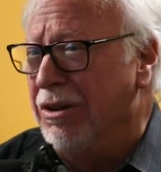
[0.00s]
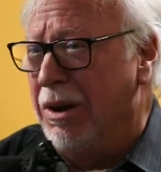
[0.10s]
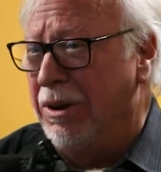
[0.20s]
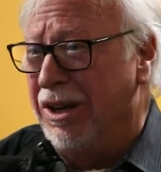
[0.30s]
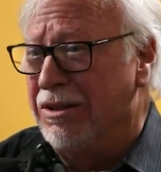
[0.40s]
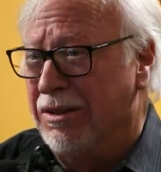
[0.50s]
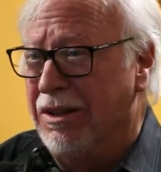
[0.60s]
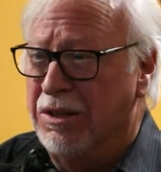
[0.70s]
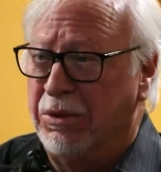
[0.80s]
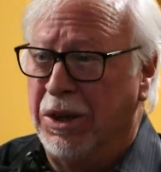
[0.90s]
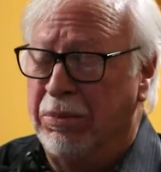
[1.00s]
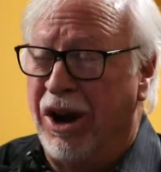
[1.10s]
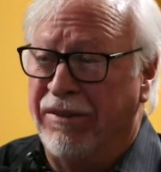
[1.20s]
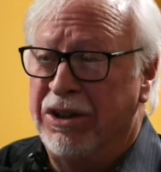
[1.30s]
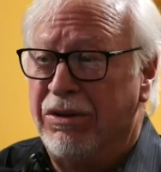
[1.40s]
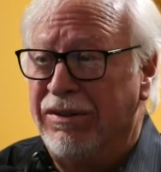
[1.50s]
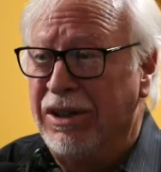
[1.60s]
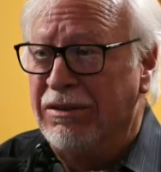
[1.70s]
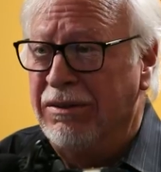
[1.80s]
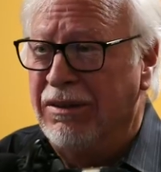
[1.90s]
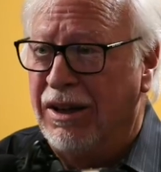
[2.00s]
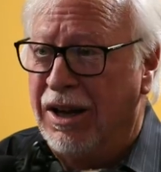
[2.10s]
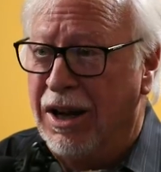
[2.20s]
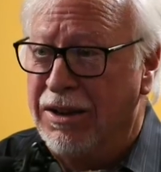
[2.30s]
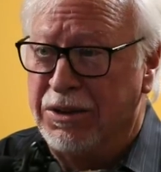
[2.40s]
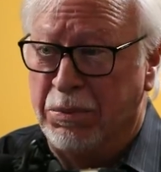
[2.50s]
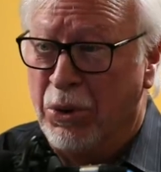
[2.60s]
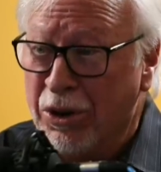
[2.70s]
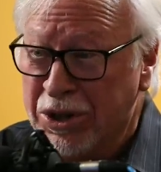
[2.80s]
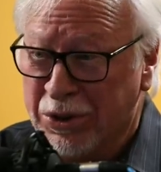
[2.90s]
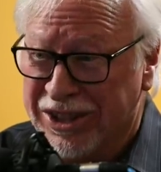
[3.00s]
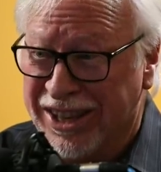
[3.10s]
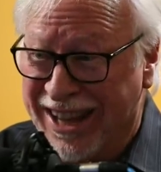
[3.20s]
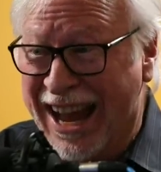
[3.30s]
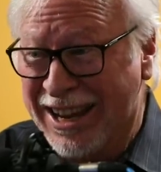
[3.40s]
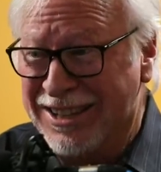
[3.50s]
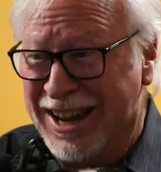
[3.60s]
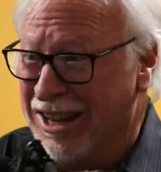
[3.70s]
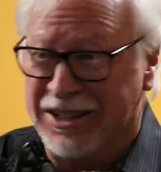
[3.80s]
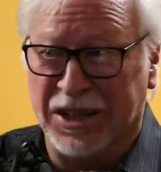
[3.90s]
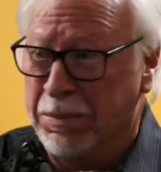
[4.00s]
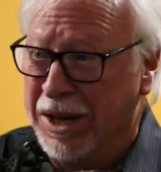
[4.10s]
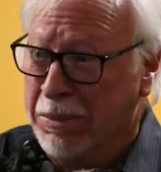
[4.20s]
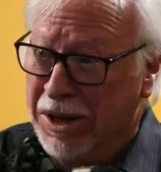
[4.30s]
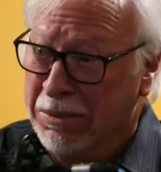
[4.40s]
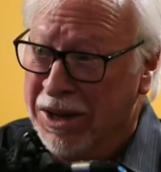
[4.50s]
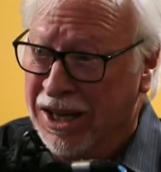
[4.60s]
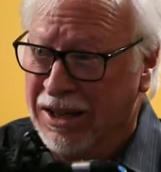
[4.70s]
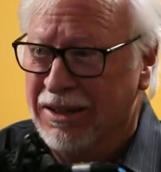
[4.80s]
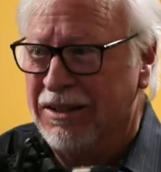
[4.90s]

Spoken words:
I mean, it's really profit driven. There's more to it than that. It's not just money, money, money.